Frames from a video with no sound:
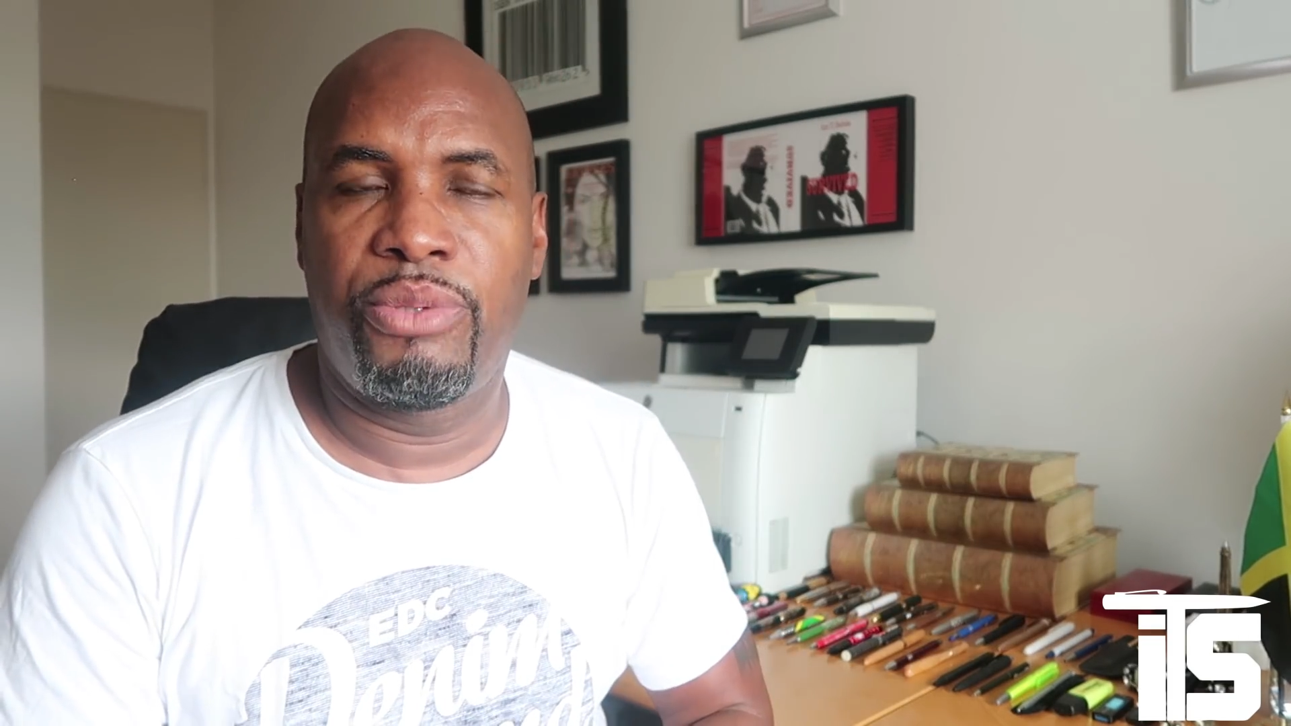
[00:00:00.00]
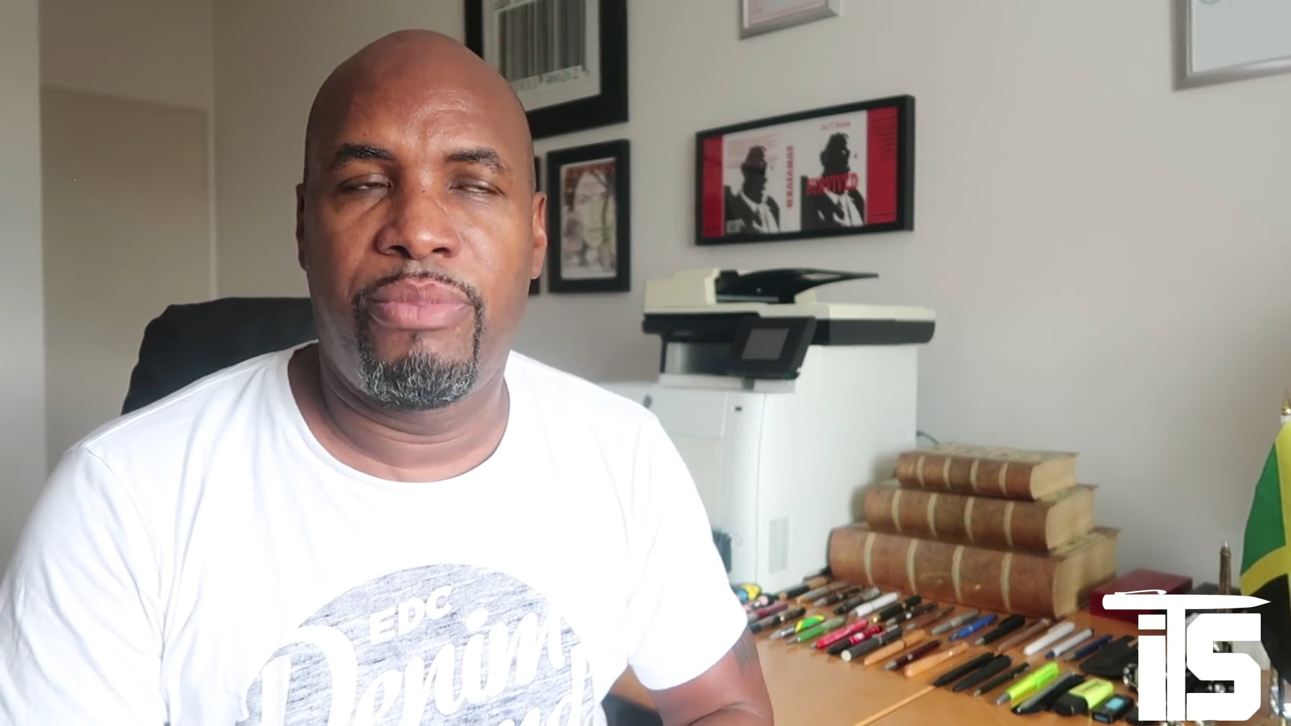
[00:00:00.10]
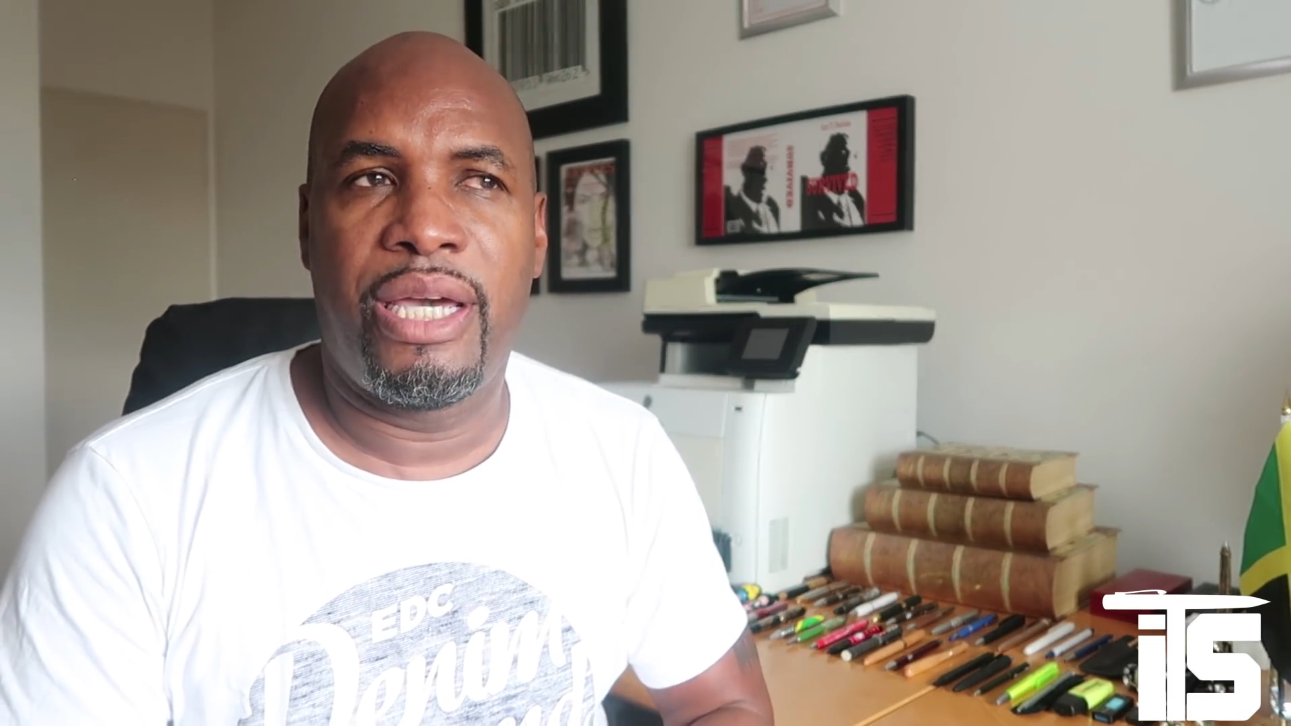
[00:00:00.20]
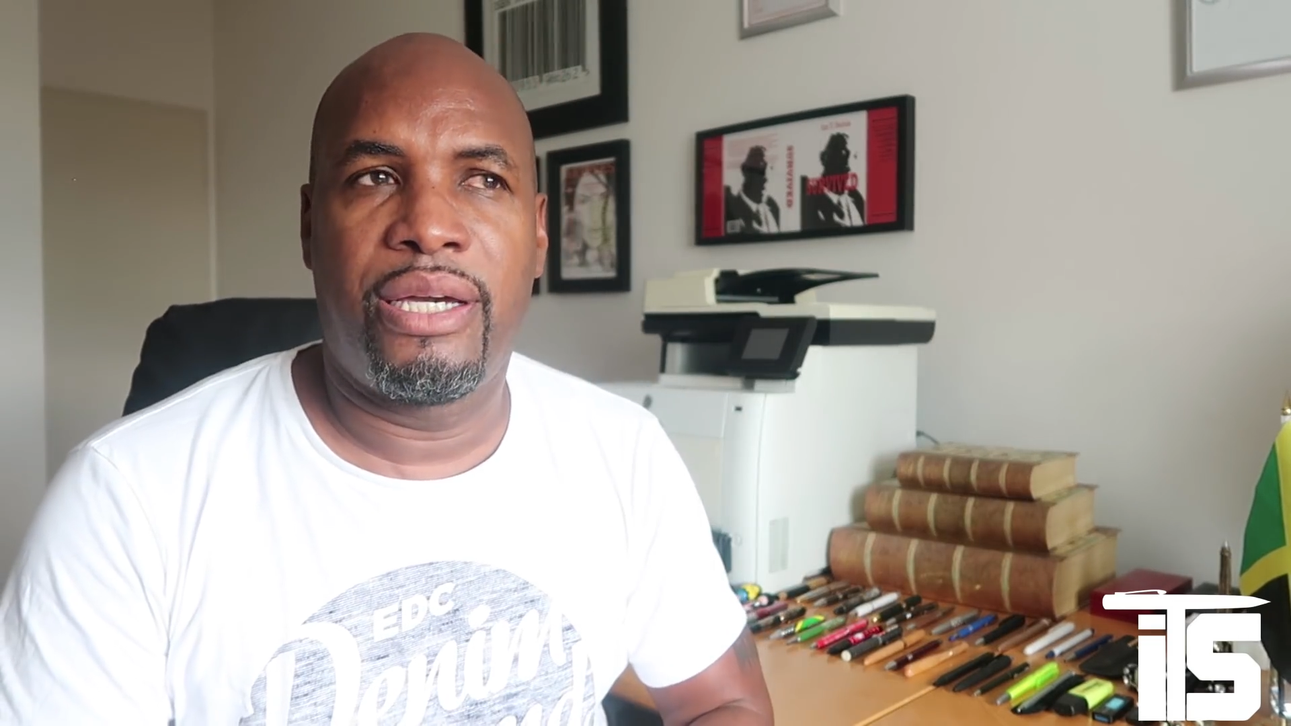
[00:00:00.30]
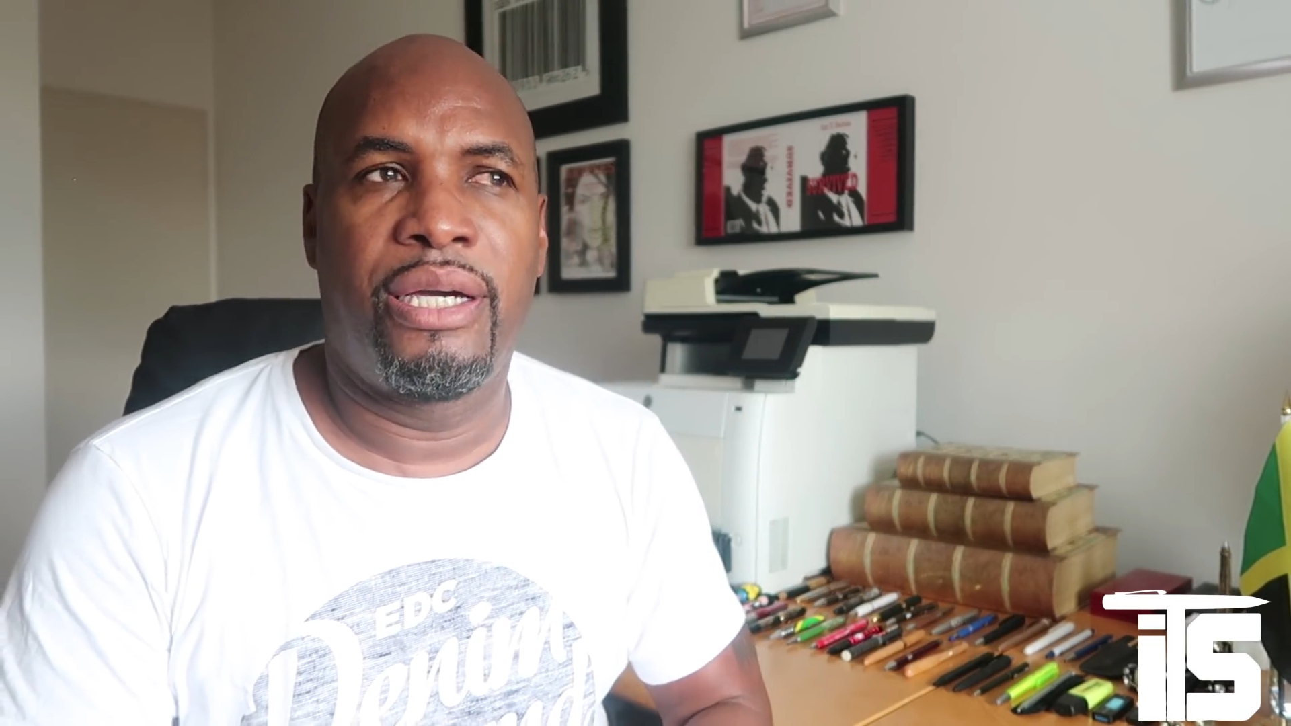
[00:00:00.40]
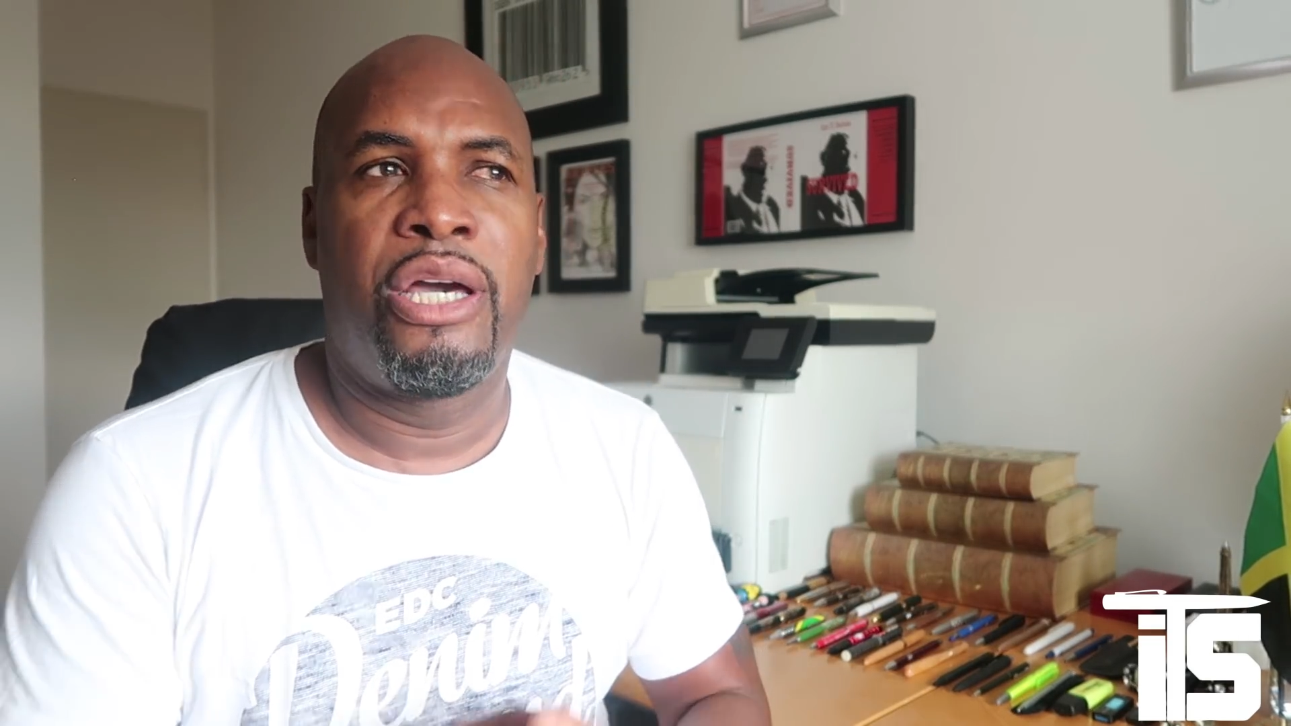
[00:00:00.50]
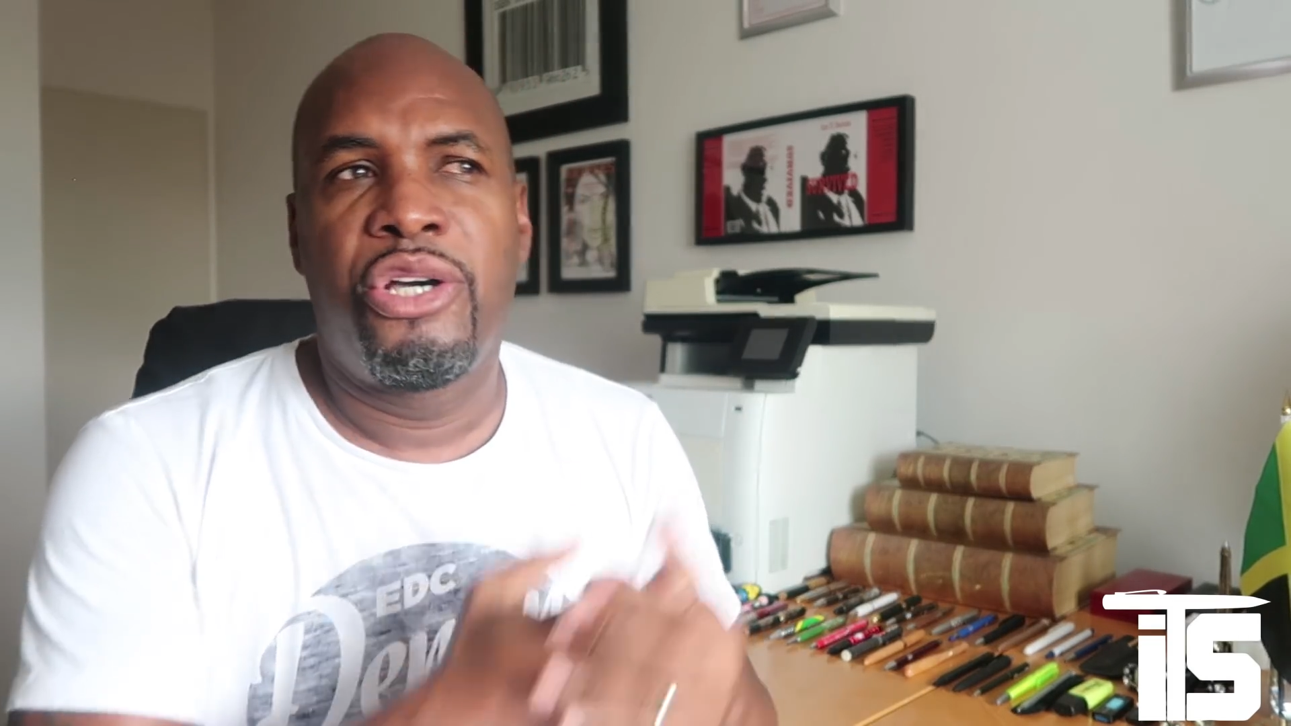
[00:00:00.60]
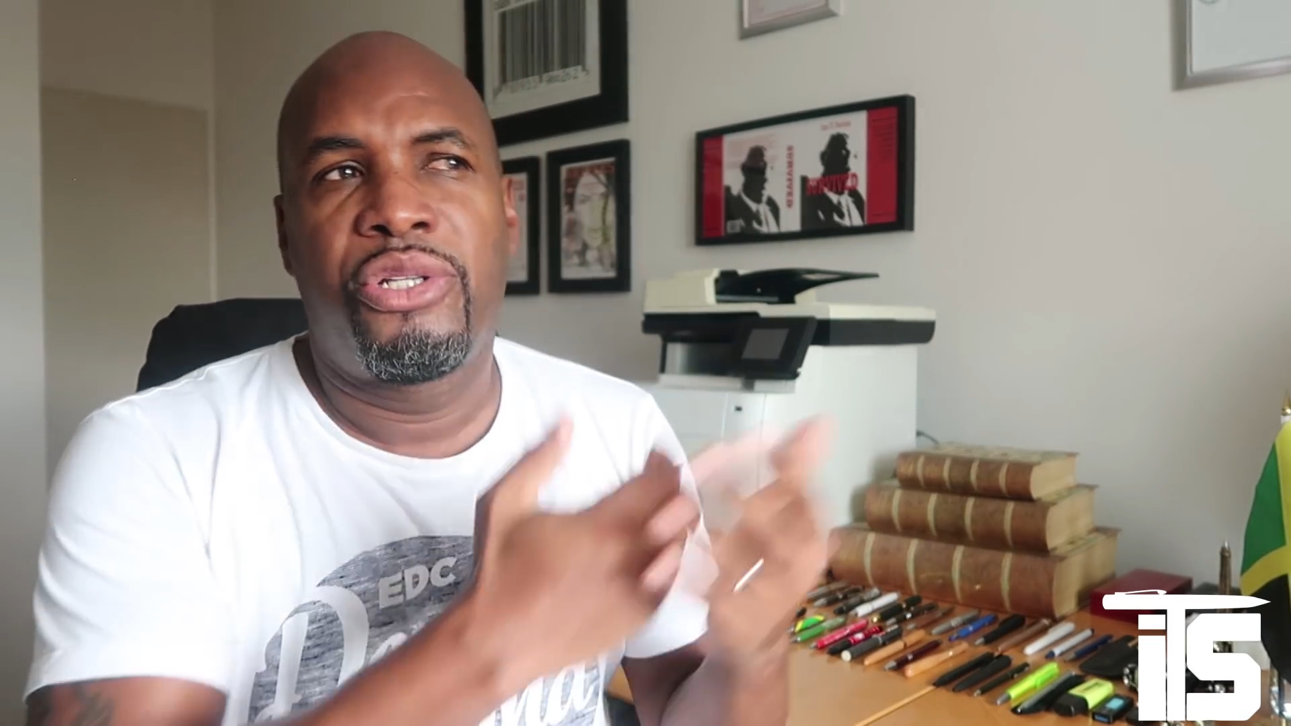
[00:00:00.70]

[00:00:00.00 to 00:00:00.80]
Jamaica.